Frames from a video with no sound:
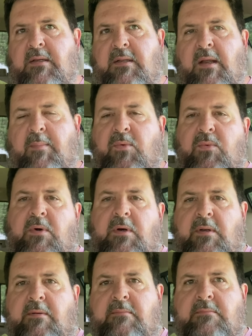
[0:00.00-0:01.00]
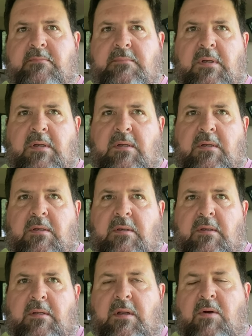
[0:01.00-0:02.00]
Number one,
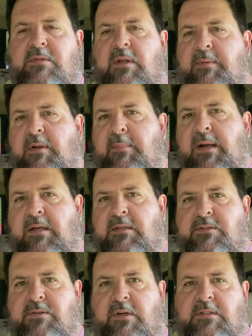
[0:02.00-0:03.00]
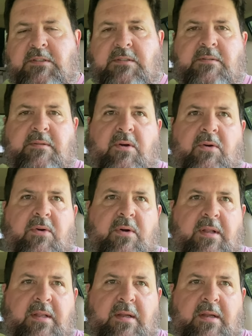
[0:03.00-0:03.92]
know something about construction. Don't go in